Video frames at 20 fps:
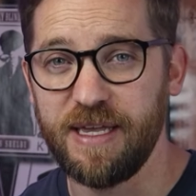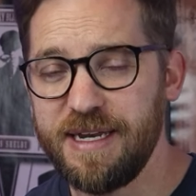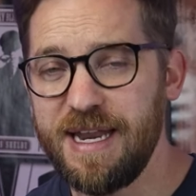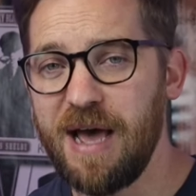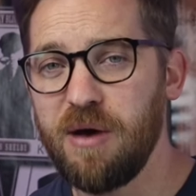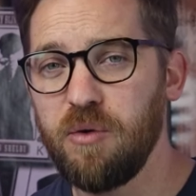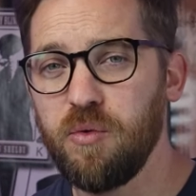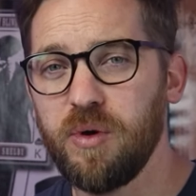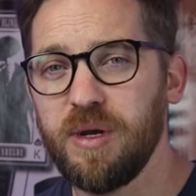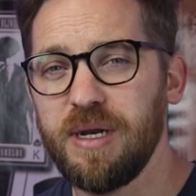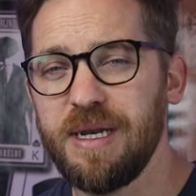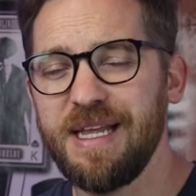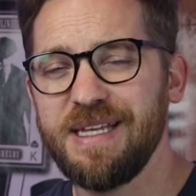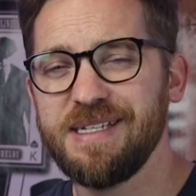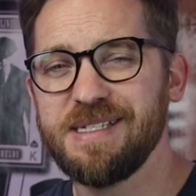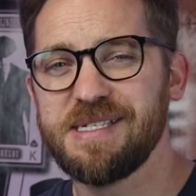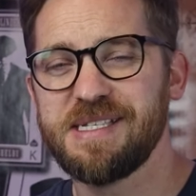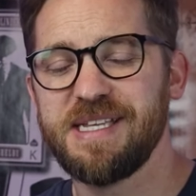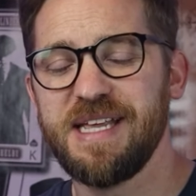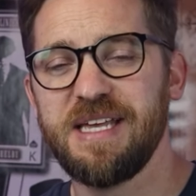Now
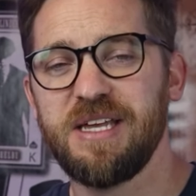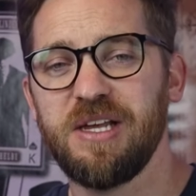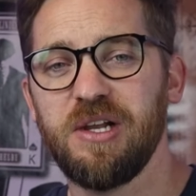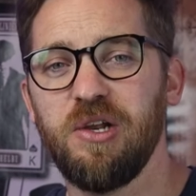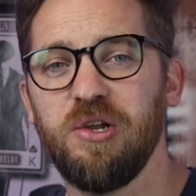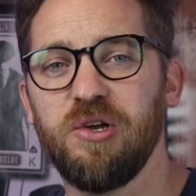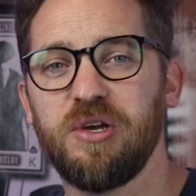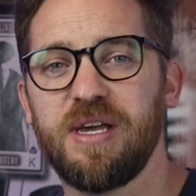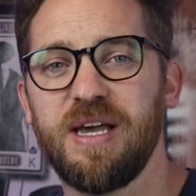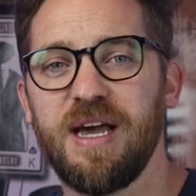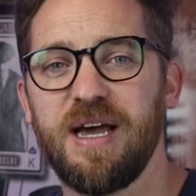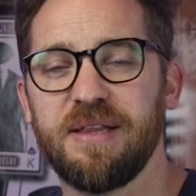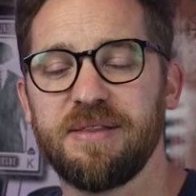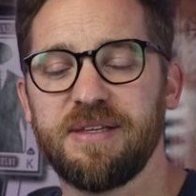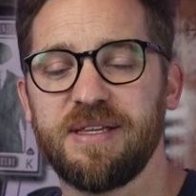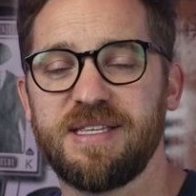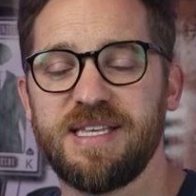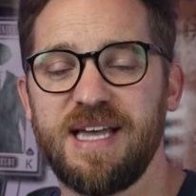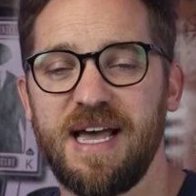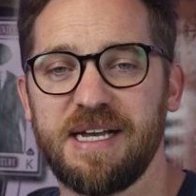let's take a look at
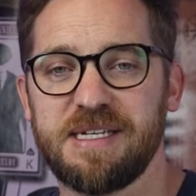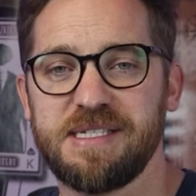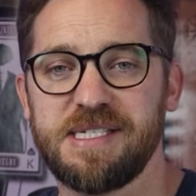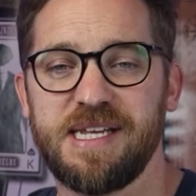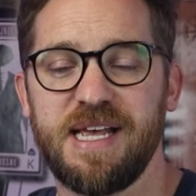the tax